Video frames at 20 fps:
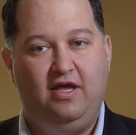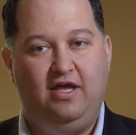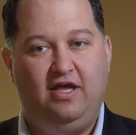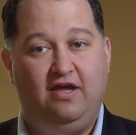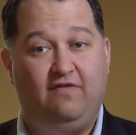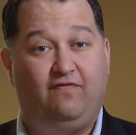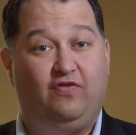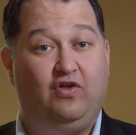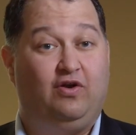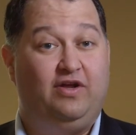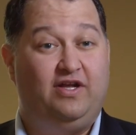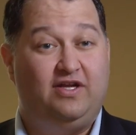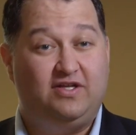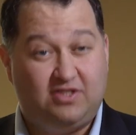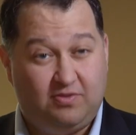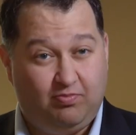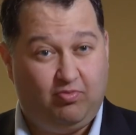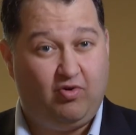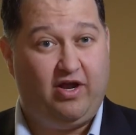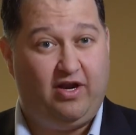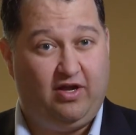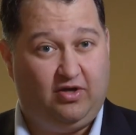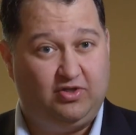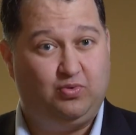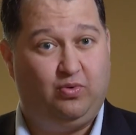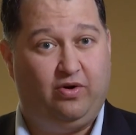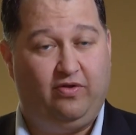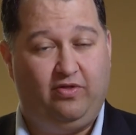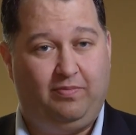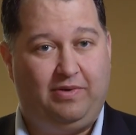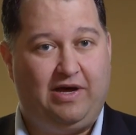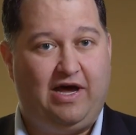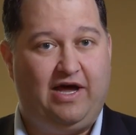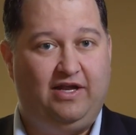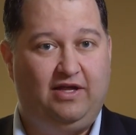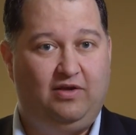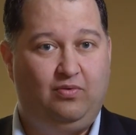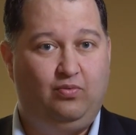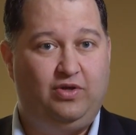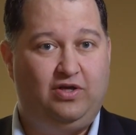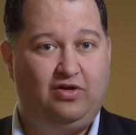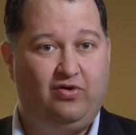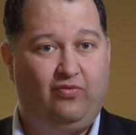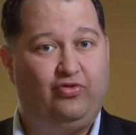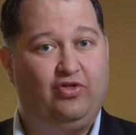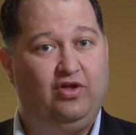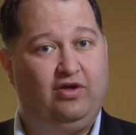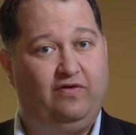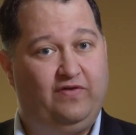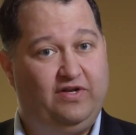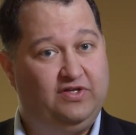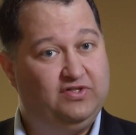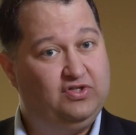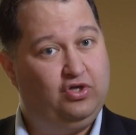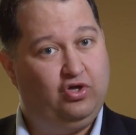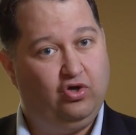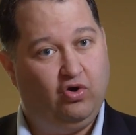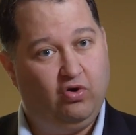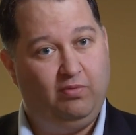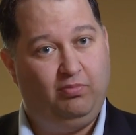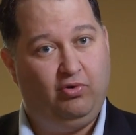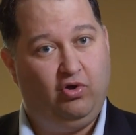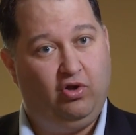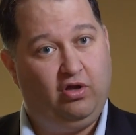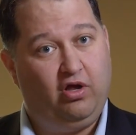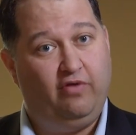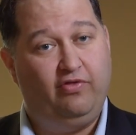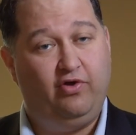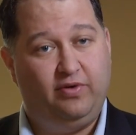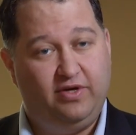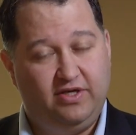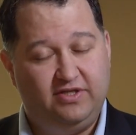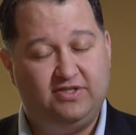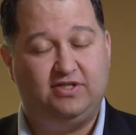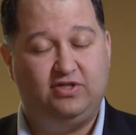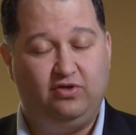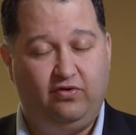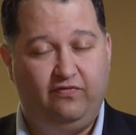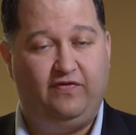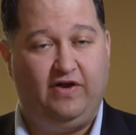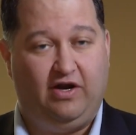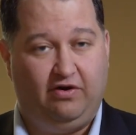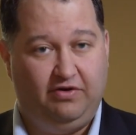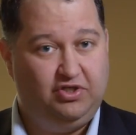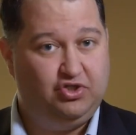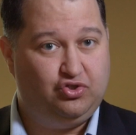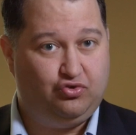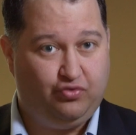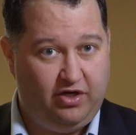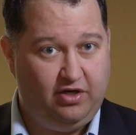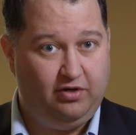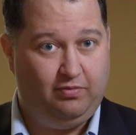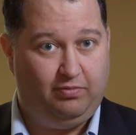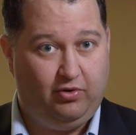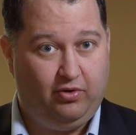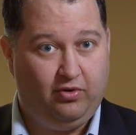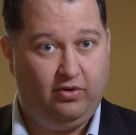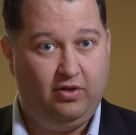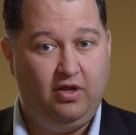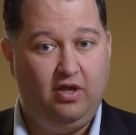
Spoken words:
If there is spread elsewhere in the body, we don't think of it as curable, although it is still very treatable.